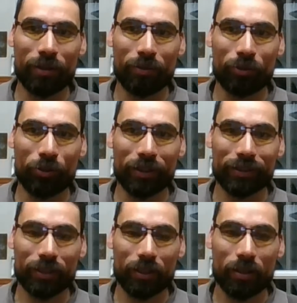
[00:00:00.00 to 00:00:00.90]

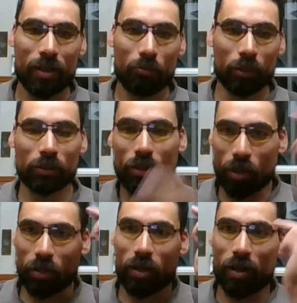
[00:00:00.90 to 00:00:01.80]
drinks because I
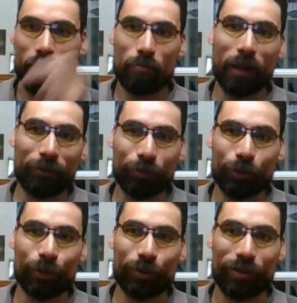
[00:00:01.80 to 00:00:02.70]
think they are bad for
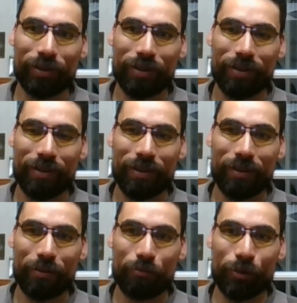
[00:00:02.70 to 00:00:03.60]
your
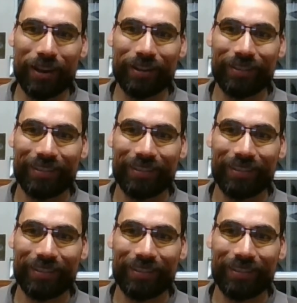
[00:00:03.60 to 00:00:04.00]
brain,